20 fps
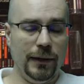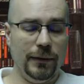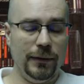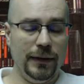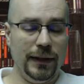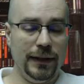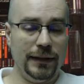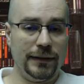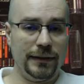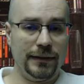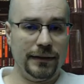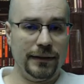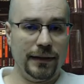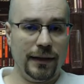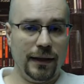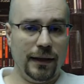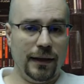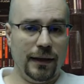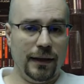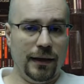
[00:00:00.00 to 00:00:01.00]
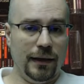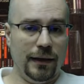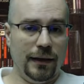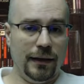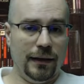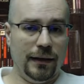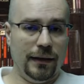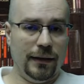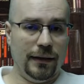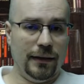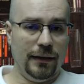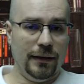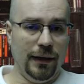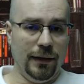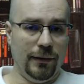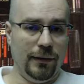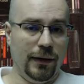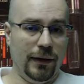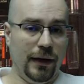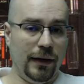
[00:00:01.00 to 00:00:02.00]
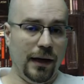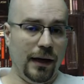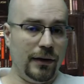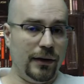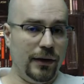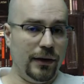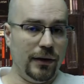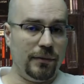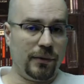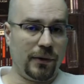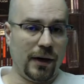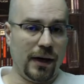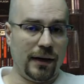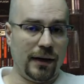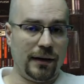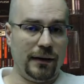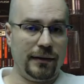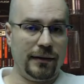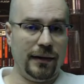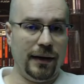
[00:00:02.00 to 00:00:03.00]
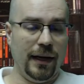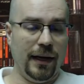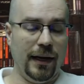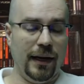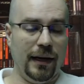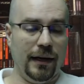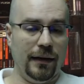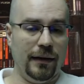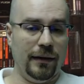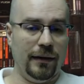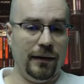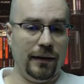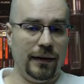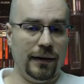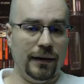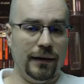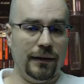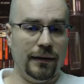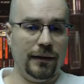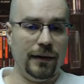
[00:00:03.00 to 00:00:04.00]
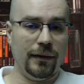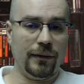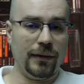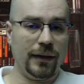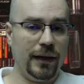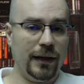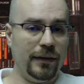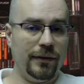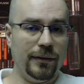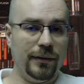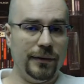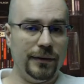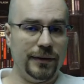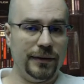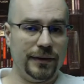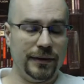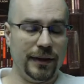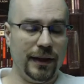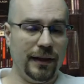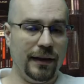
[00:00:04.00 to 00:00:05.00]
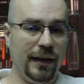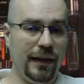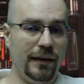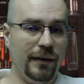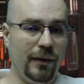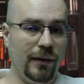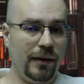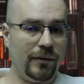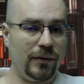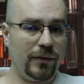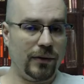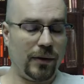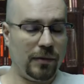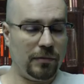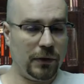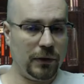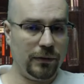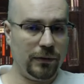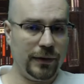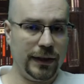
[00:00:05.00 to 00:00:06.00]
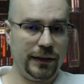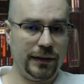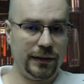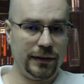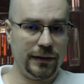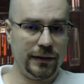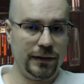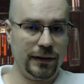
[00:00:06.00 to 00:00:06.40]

It's a good product, and the only issue is that they don't have a rumble feature.